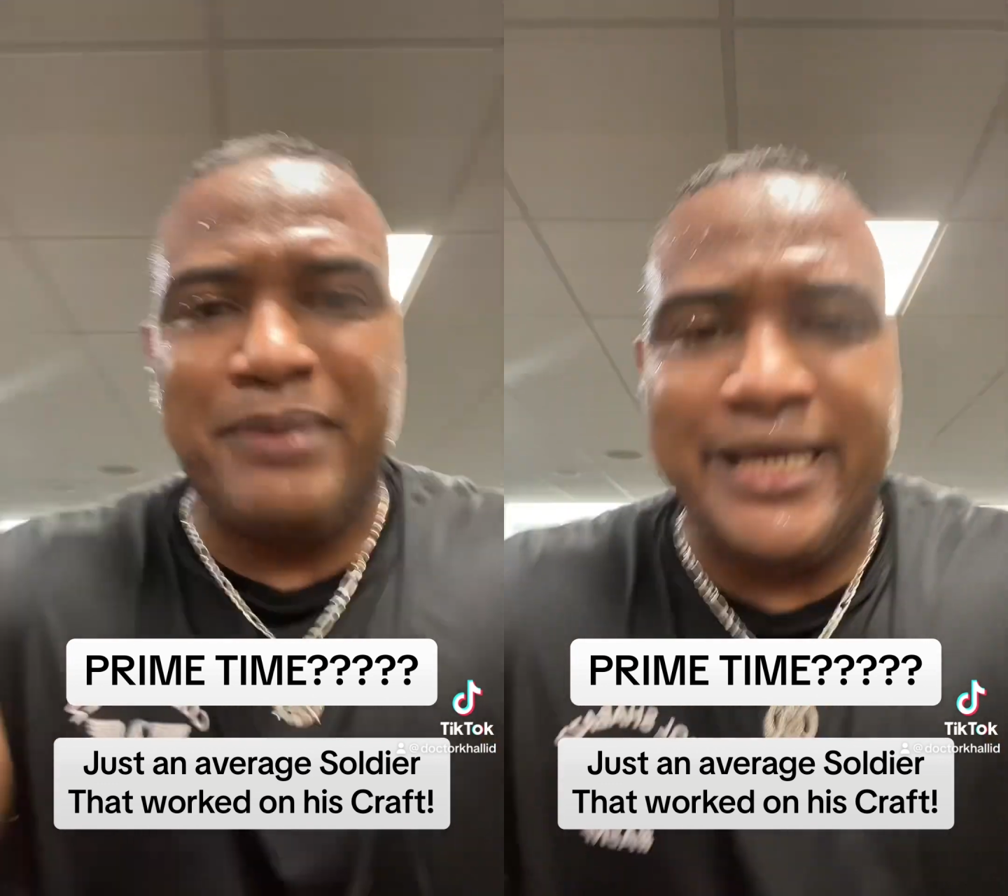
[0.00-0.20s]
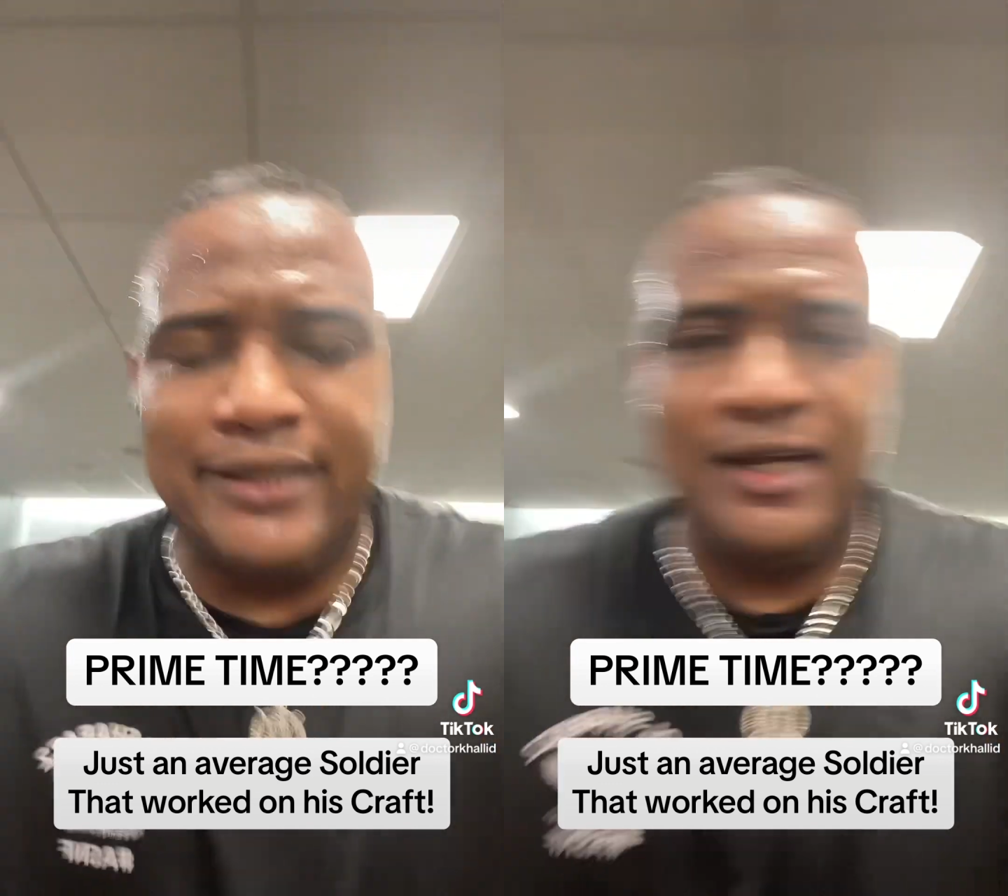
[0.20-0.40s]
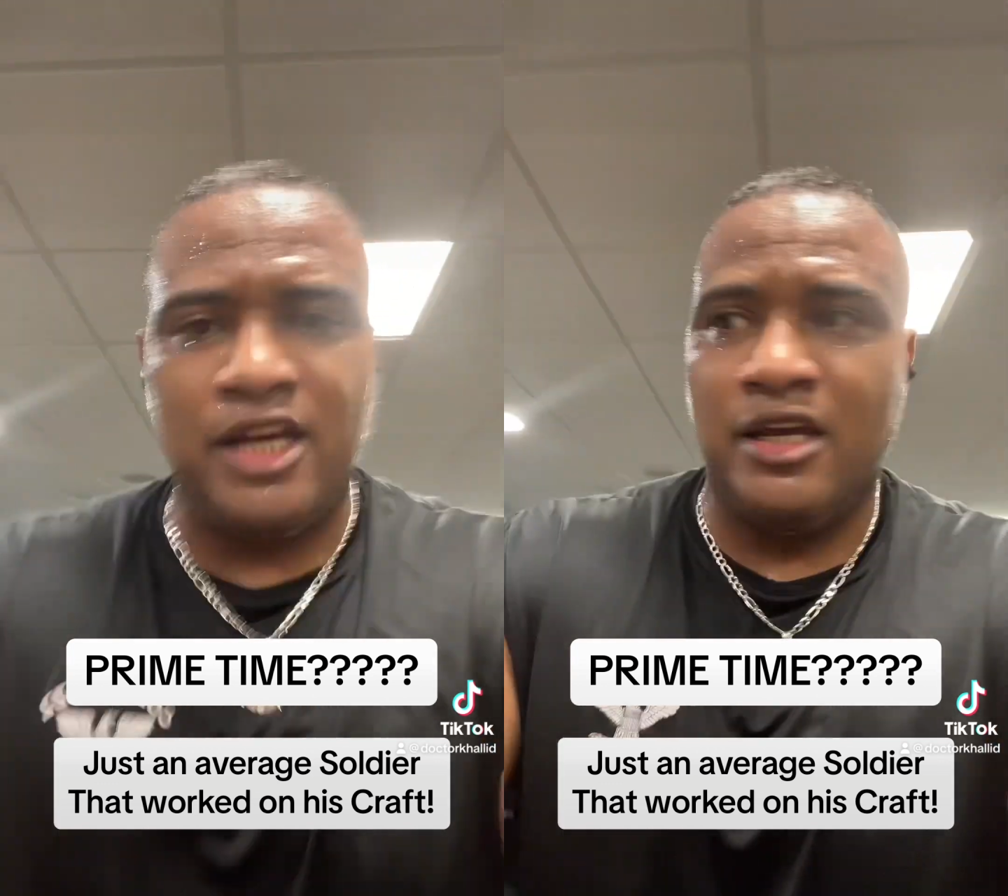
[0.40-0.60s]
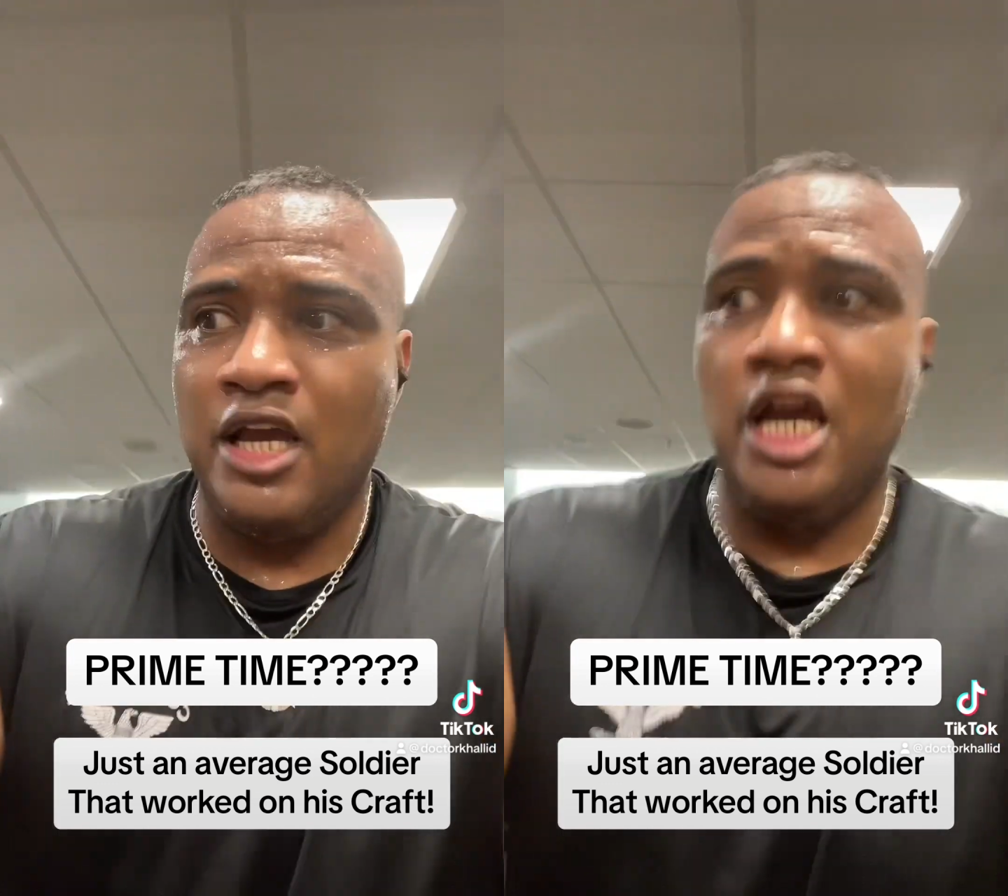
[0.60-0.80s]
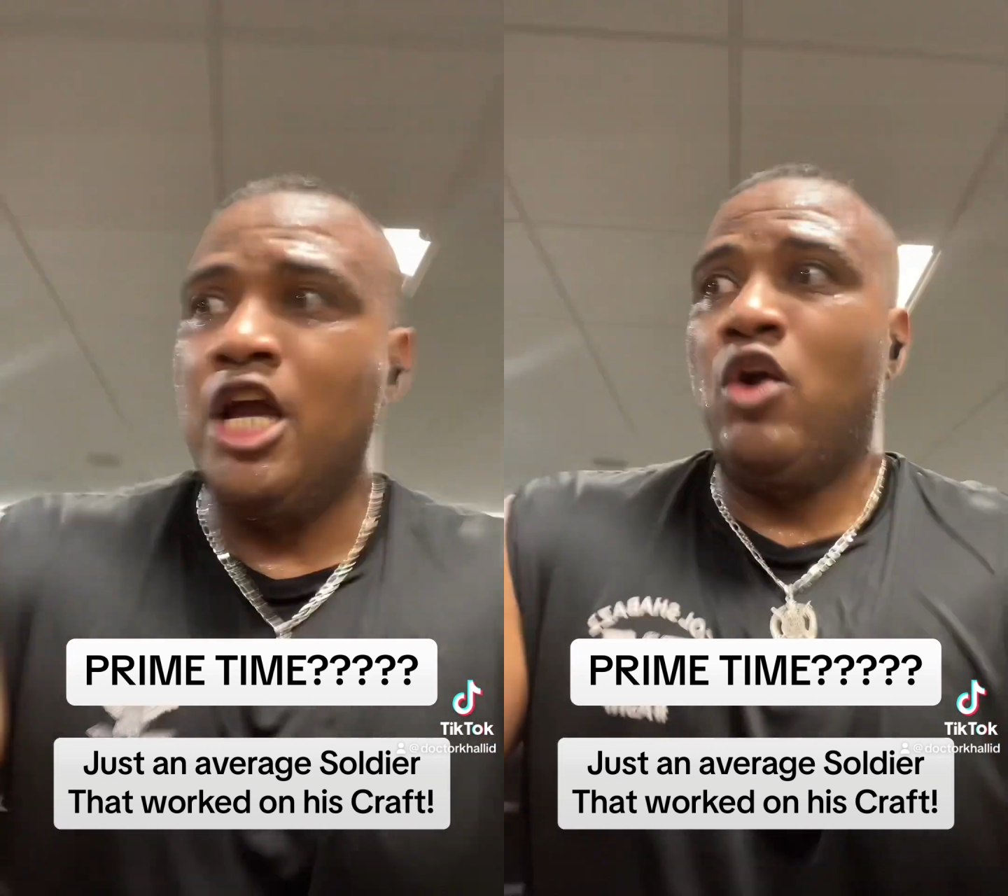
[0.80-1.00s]
being
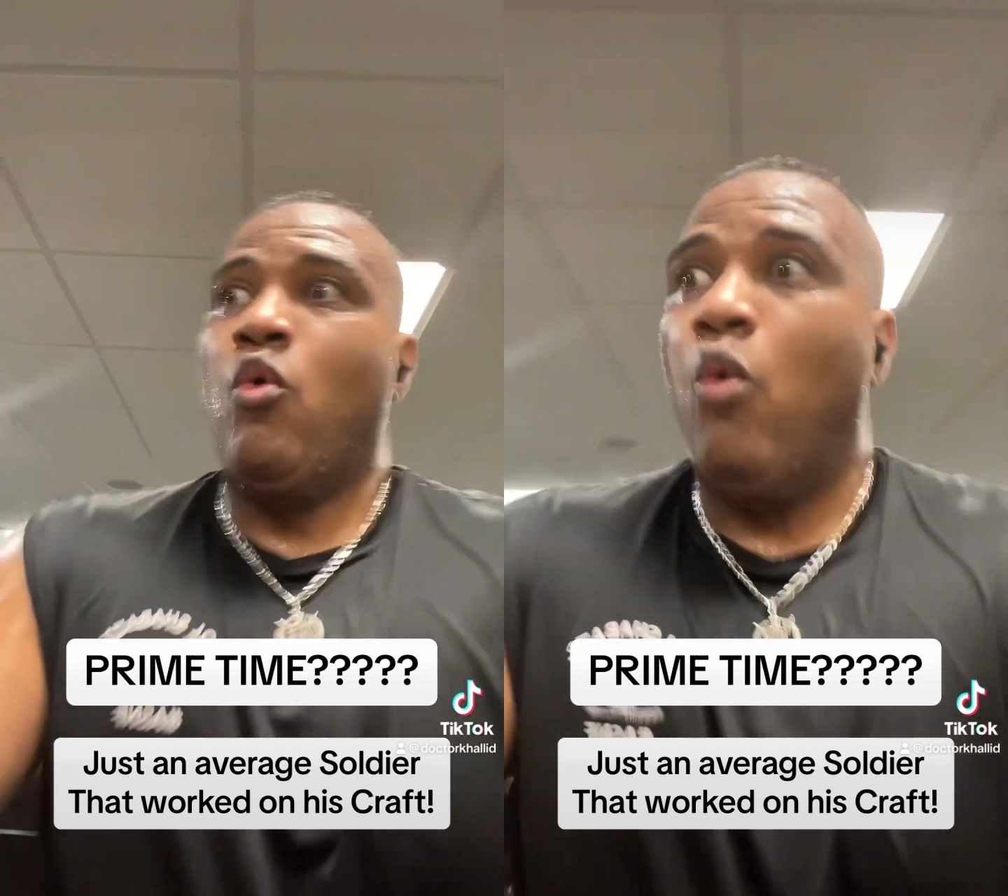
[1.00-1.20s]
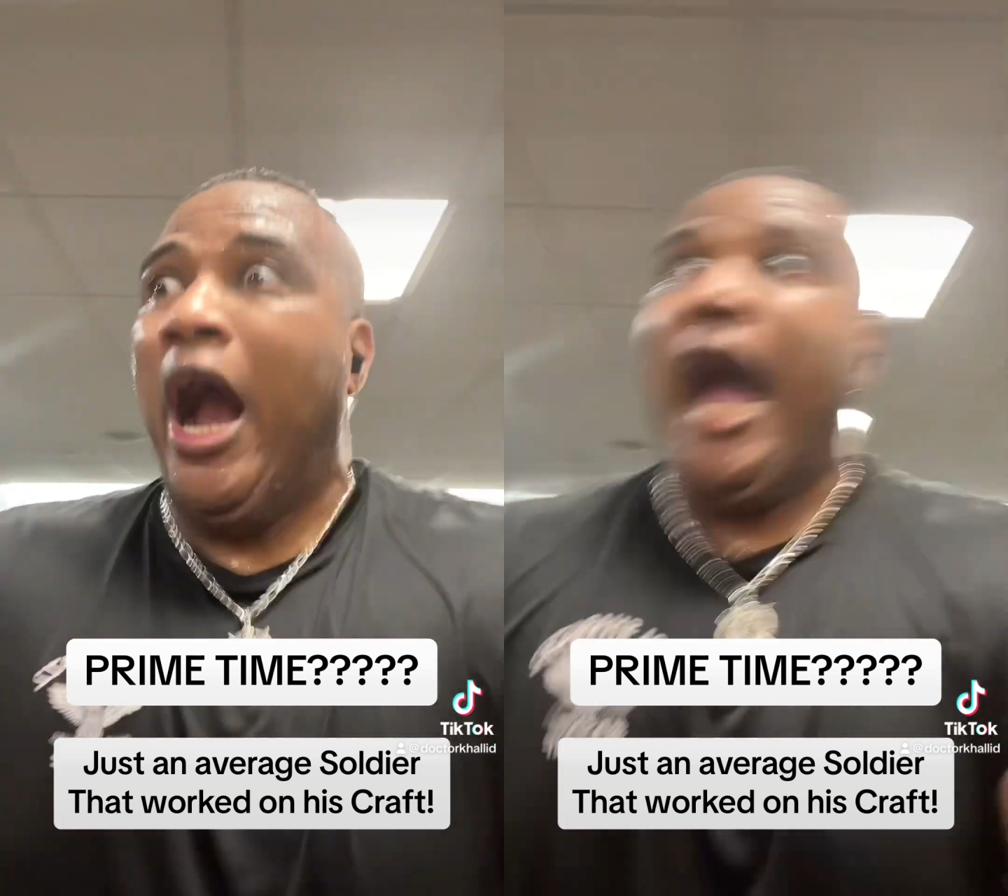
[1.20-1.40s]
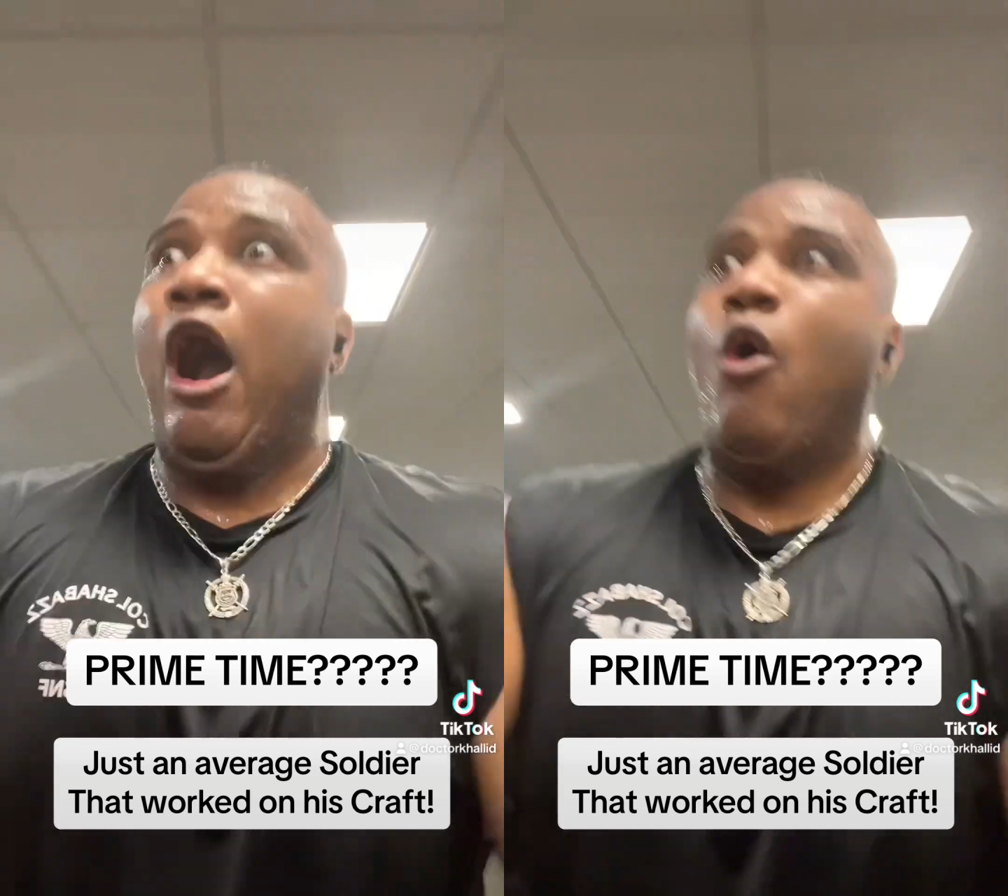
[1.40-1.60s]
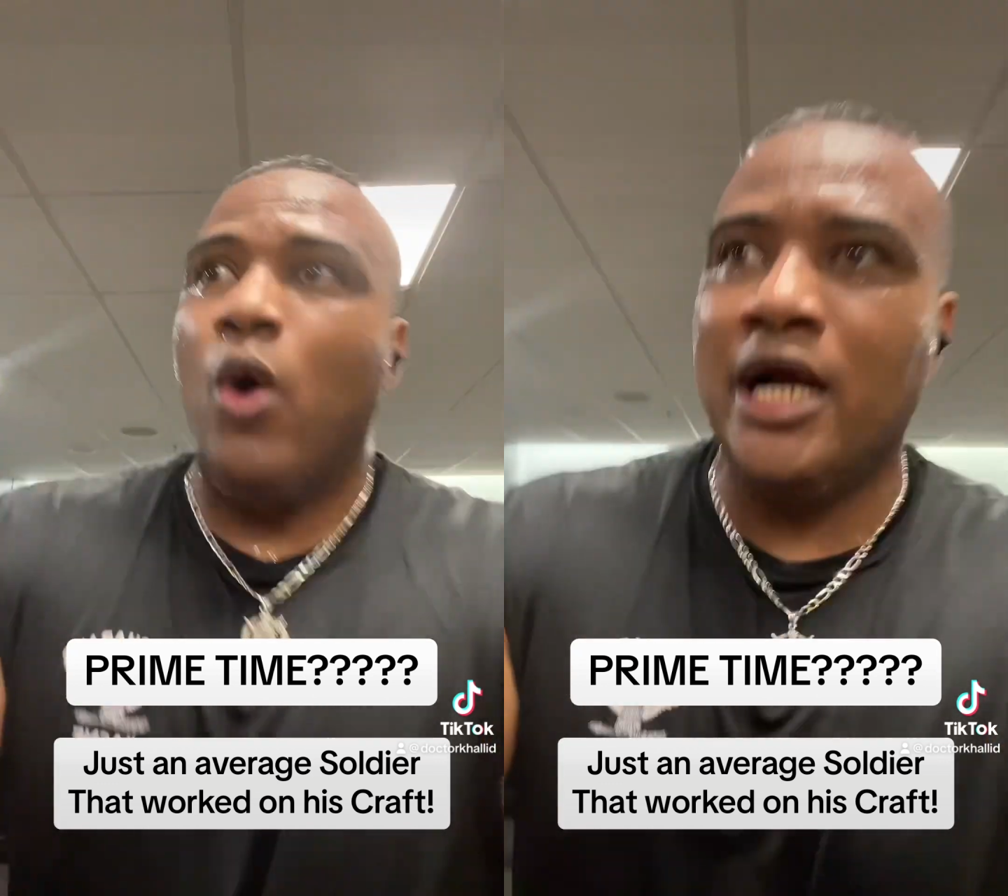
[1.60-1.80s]
wow.